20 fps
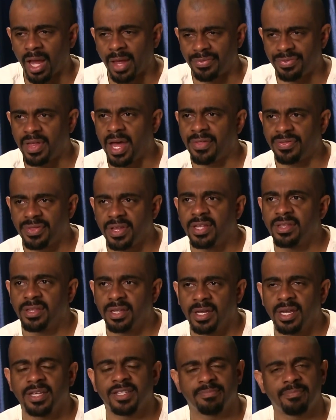I
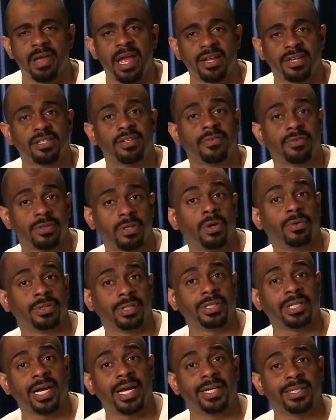think the expansion of
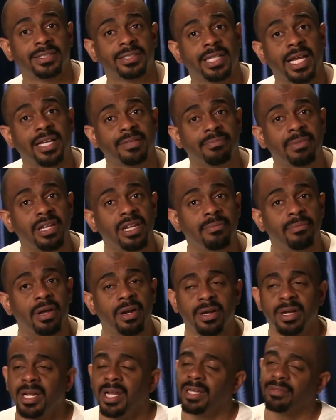clothing lines has made it
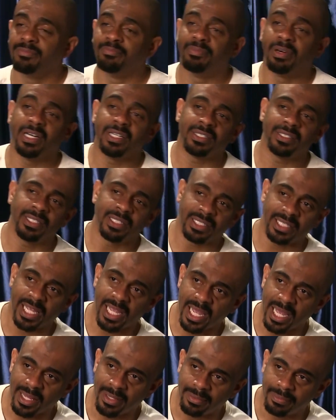better. But
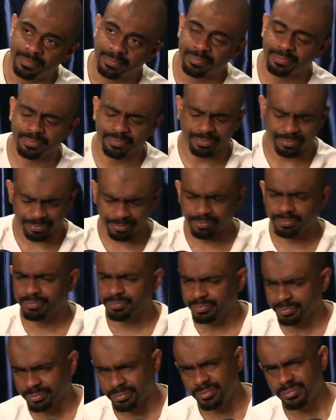again,
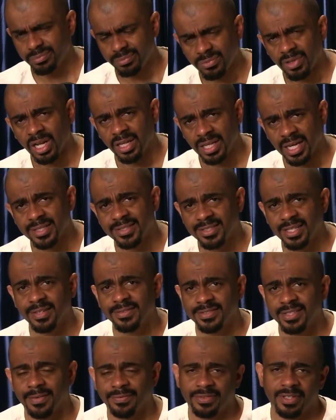there's
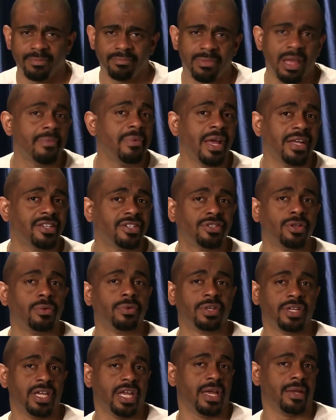some stuff that maybe I just
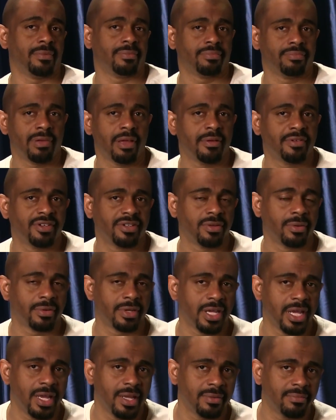don't get. Maybe I just
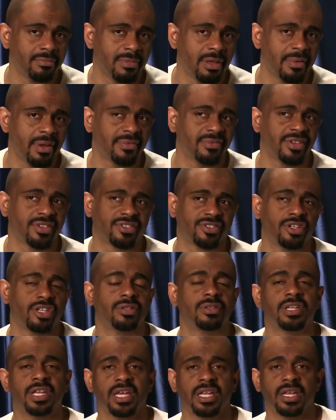don't get. Maybe I just
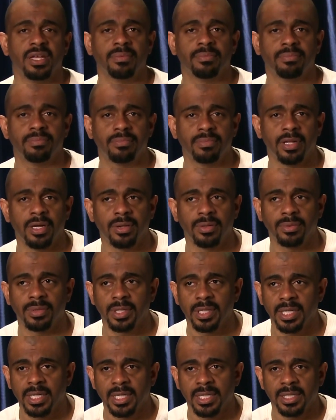shouldn't get it. So,
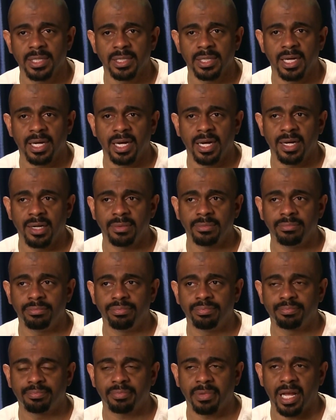
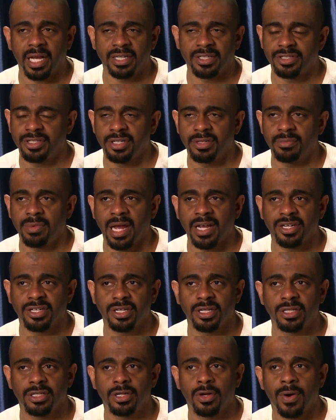I
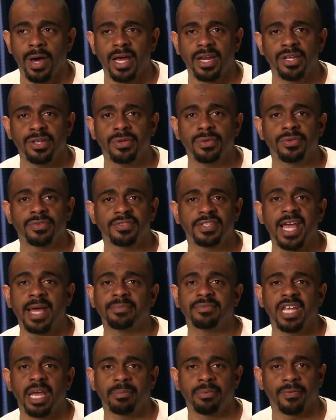shouldn't know how to use
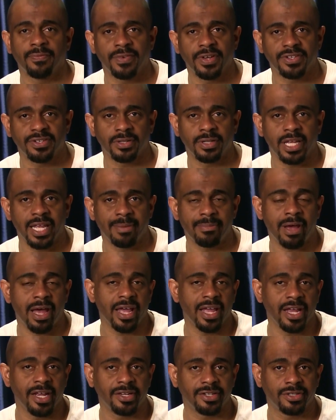Snapchat proficiently at
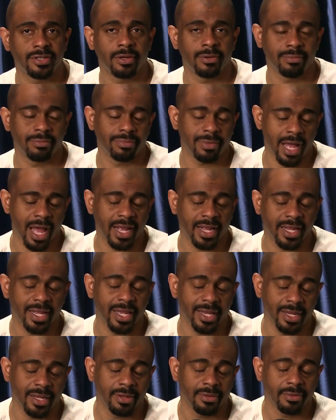my age. So I
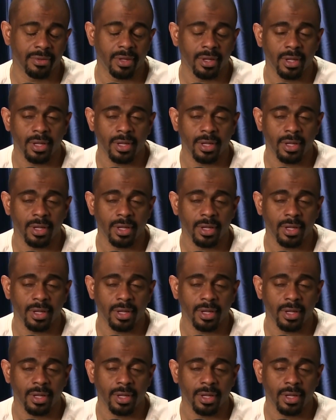get it.